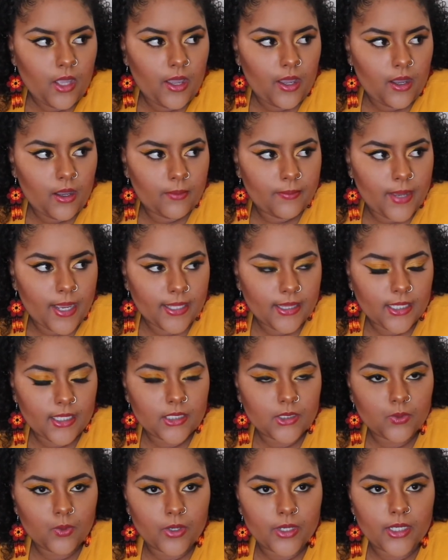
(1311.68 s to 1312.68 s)
um, I think
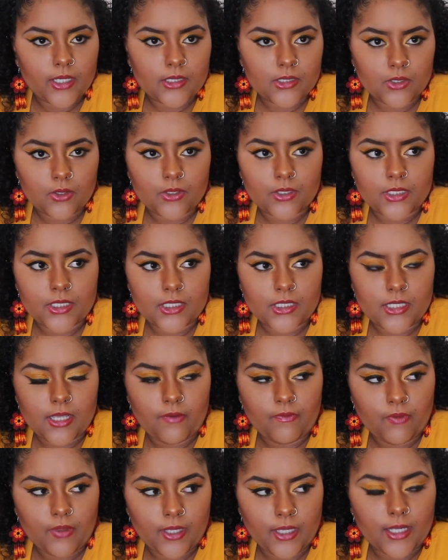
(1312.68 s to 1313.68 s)
it's working its course. It's
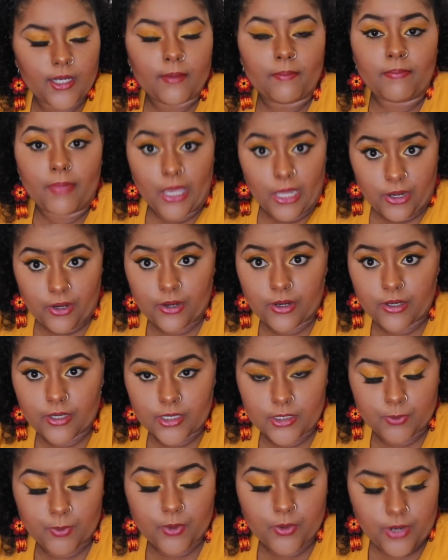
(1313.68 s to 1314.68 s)
definitely getting better.
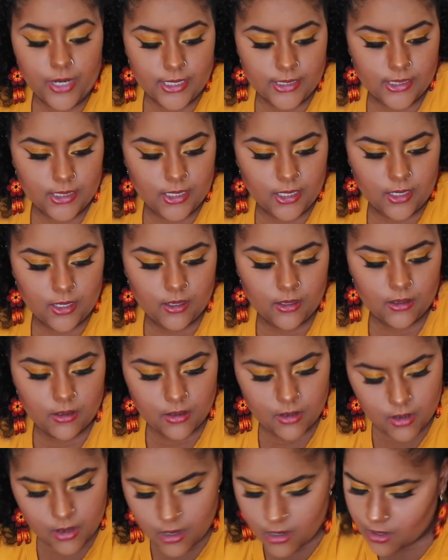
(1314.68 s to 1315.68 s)
It's progressing.
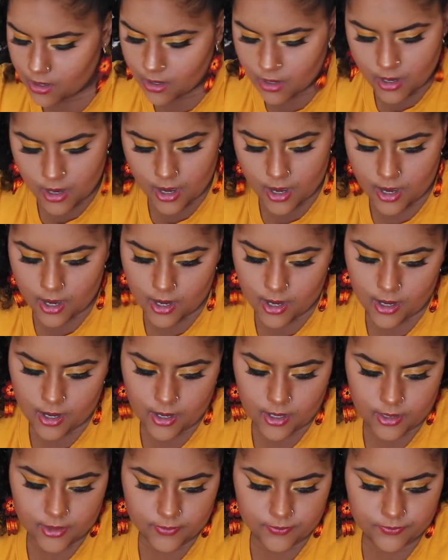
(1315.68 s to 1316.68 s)

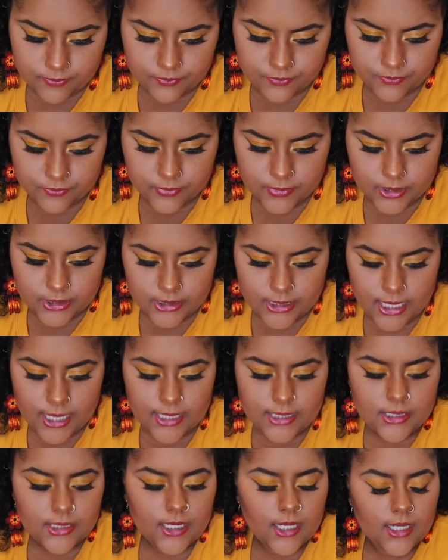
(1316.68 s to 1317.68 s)
Um,
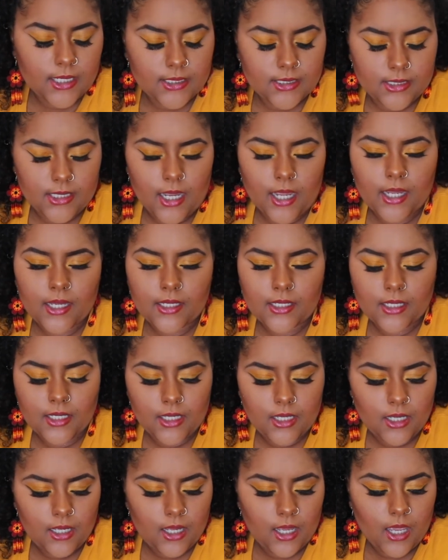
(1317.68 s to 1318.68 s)
test
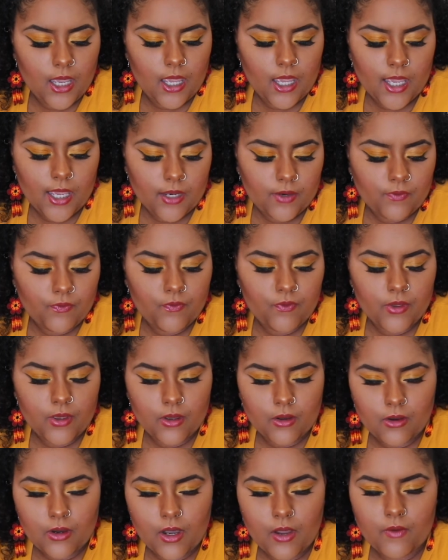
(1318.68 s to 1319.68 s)
anxiety and
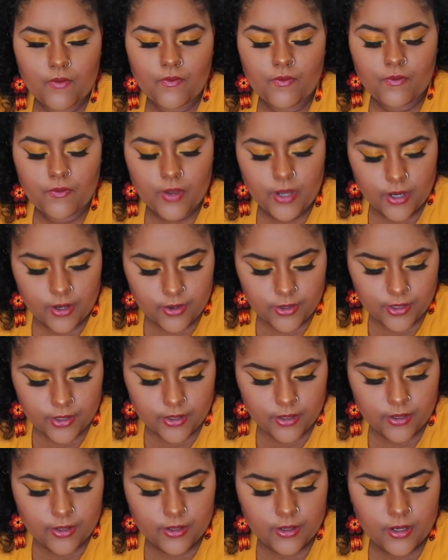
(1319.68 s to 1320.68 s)
feel a
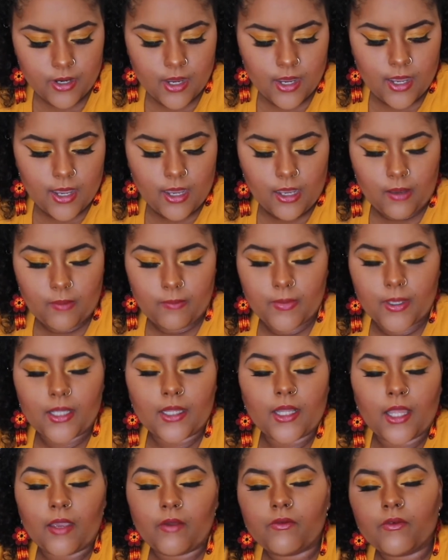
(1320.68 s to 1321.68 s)
failure and
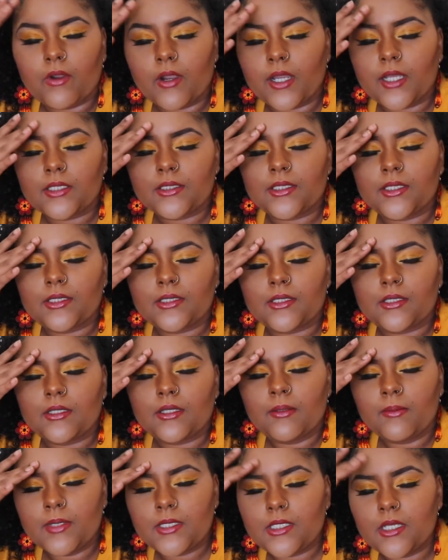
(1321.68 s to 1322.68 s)
midlife crisis.
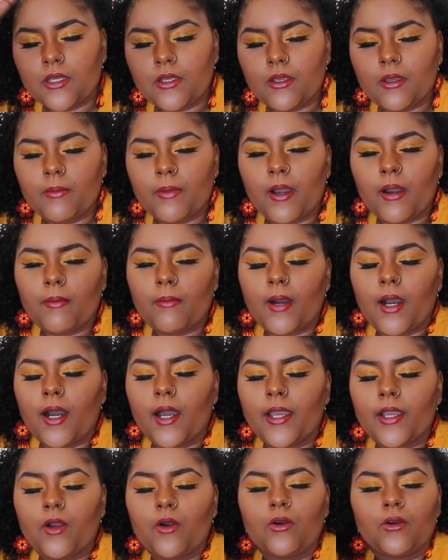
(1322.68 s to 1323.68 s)
Let me tell you about
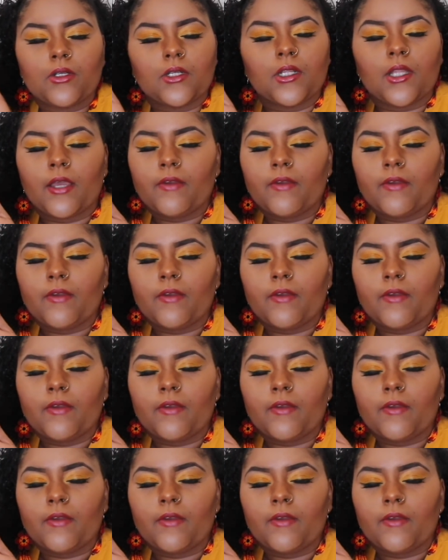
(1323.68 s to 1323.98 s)
my quarter